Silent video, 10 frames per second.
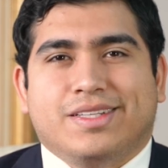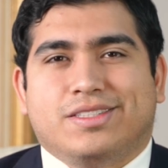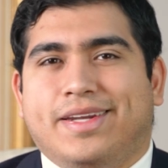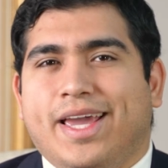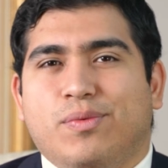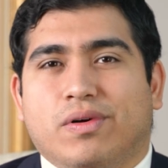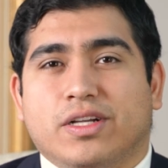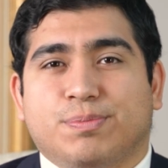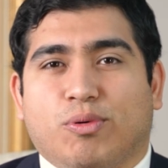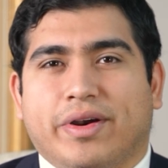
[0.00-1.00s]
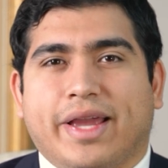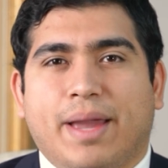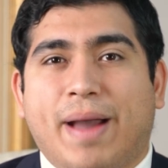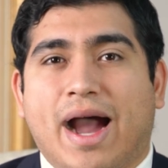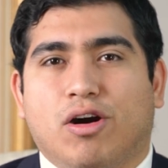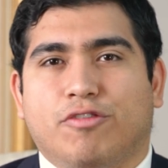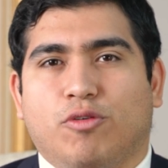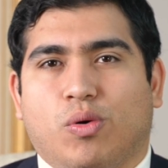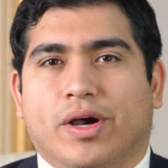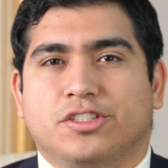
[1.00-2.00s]
Today we're exploring a
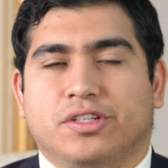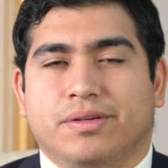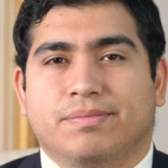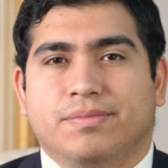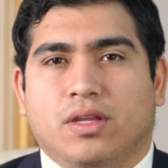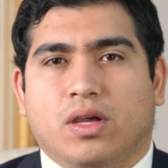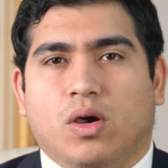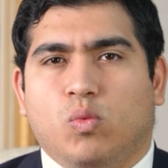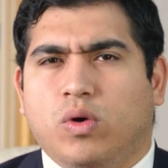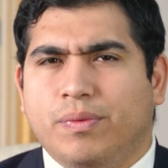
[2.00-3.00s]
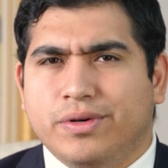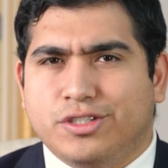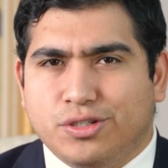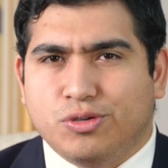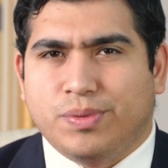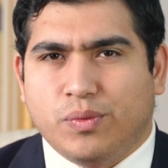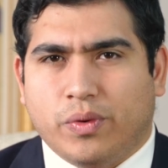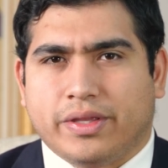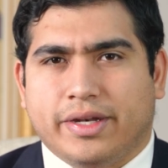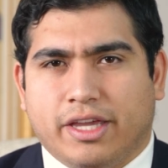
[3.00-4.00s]
powerful question. What would you be
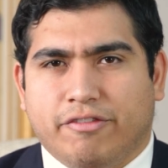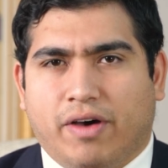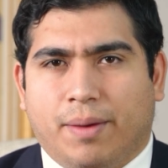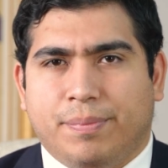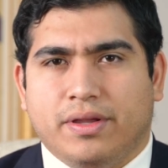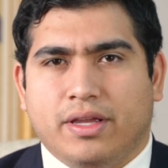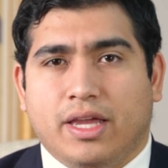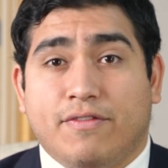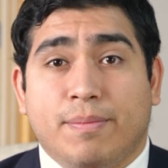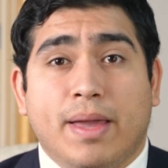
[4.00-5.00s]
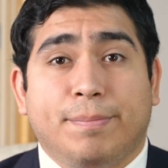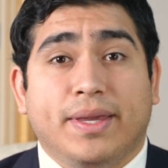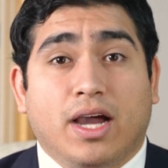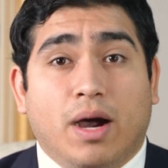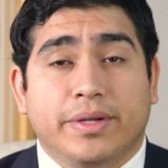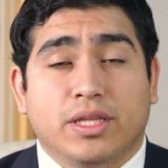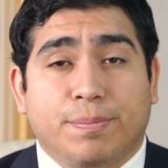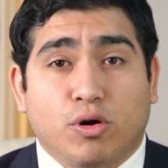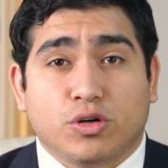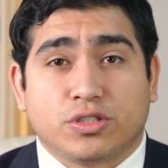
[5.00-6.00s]
willing to give up if it meant becoming the
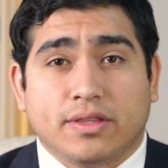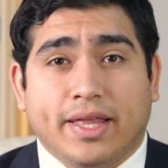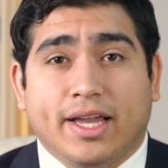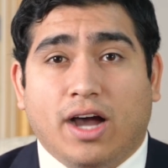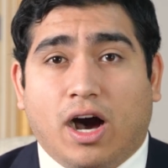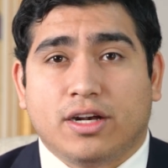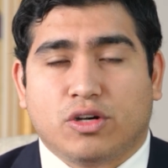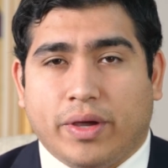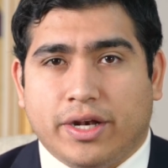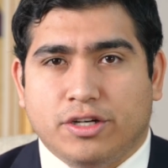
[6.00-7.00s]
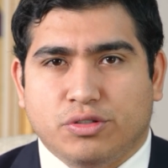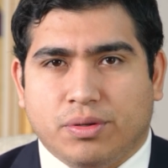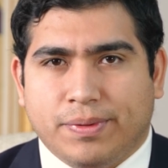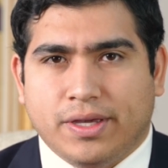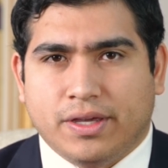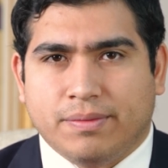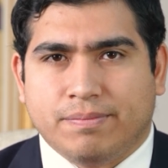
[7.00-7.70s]
person that God created you to be?